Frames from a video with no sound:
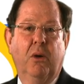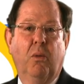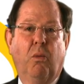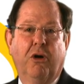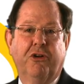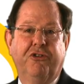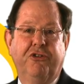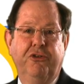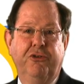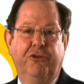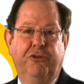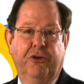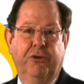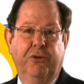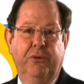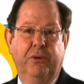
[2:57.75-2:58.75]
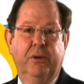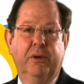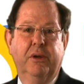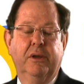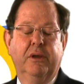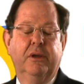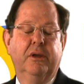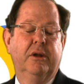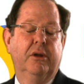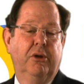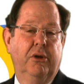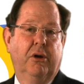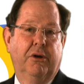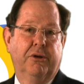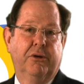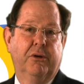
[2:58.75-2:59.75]
What you do,
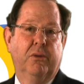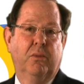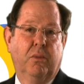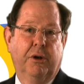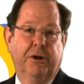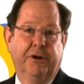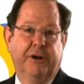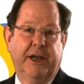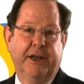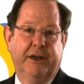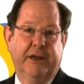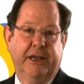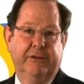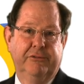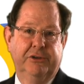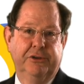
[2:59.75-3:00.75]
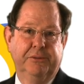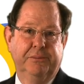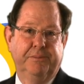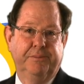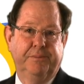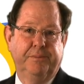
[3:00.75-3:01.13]
not what data have you.